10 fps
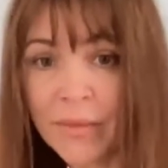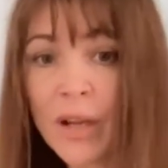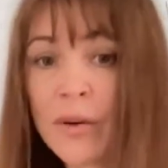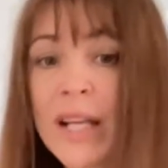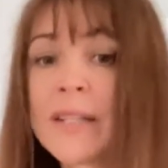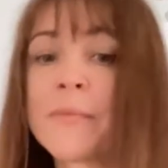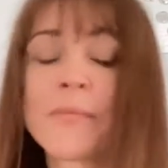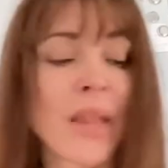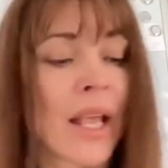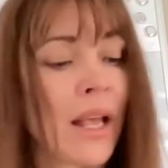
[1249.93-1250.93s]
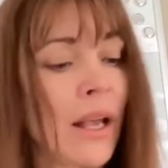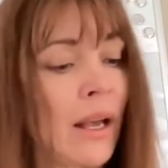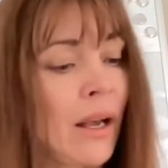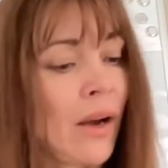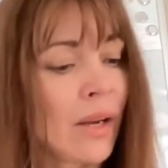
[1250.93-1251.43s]
All right.
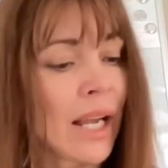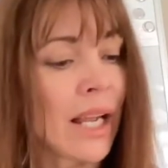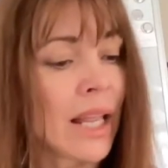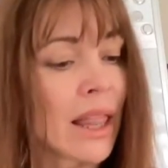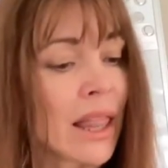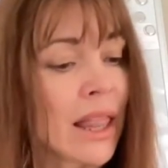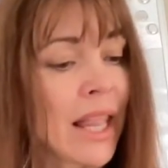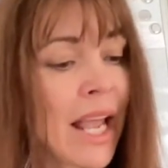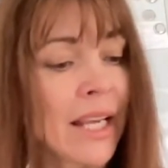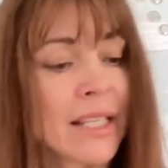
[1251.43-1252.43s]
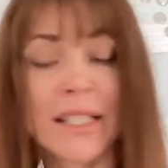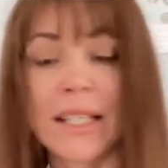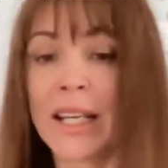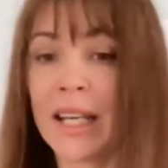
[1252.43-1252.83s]
Okay, next